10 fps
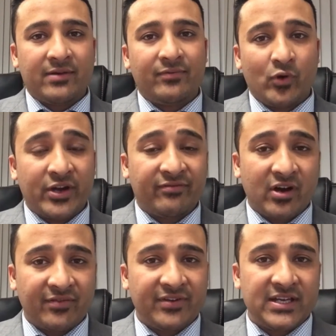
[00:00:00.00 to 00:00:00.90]

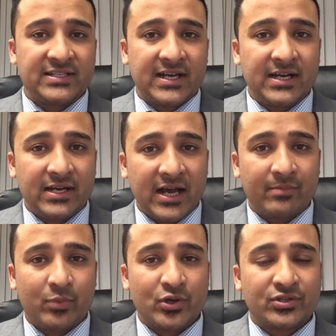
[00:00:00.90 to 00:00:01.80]
485 visa,
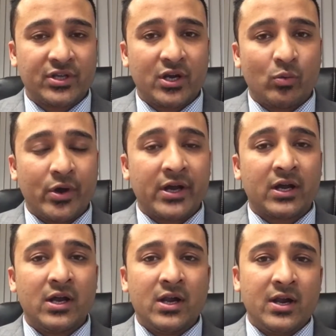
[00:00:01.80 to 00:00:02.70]
post-study work,
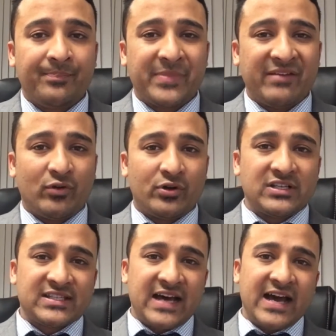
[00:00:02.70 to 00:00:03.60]
they've already
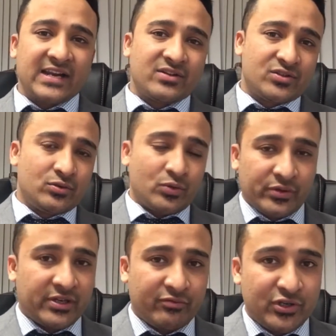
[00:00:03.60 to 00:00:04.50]
started doing
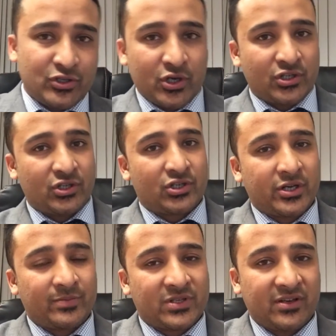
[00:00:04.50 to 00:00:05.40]
the research in
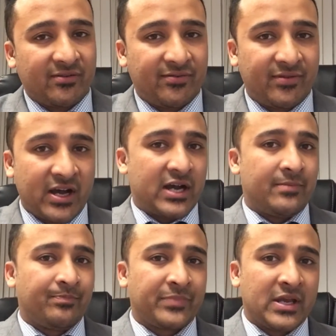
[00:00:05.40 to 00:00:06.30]
terms of
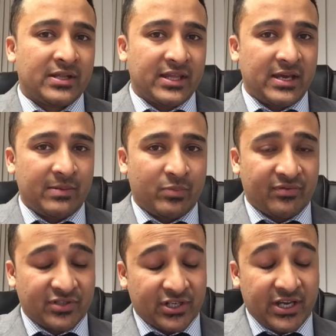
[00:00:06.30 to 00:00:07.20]
their
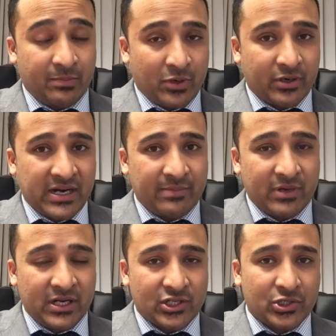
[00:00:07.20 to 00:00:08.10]
Professor Year
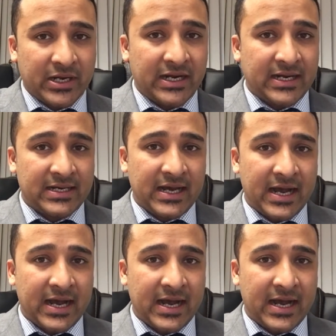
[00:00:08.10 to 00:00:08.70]
Program in Australia.